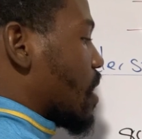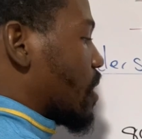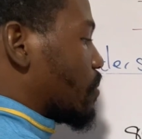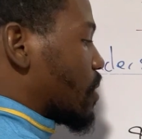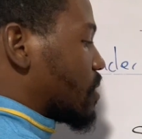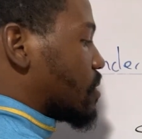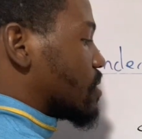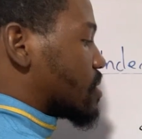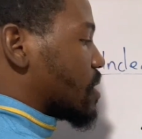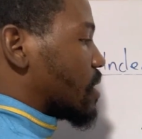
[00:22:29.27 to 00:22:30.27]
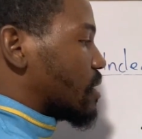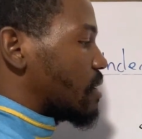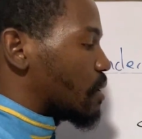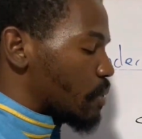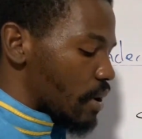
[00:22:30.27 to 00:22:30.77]
And what does that
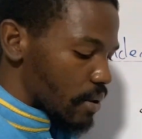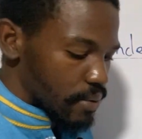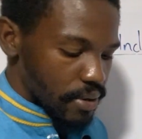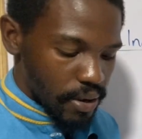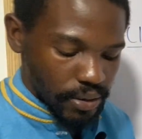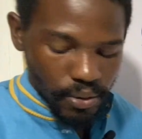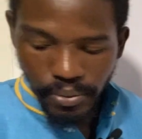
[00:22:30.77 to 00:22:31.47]
equal? I know